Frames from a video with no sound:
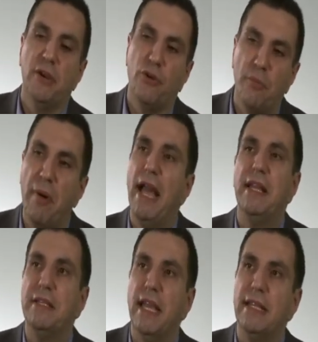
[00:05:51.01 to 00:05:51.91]

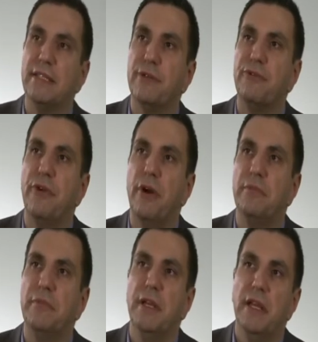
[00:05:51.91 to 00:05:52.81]
combining data
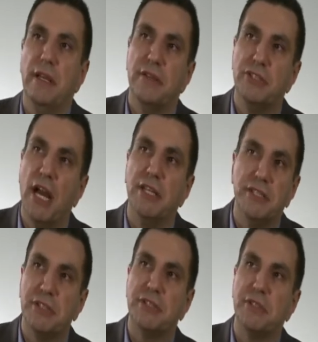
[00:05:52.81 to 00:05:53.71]
from the
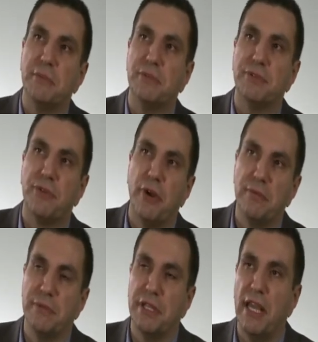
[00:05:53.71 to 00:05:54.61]
charging systems,
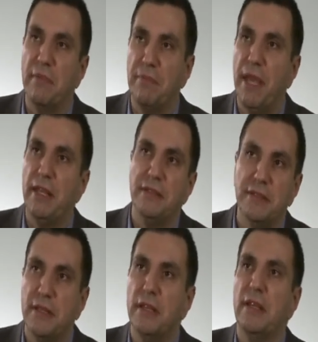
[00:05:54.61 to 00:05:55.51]
from the campaign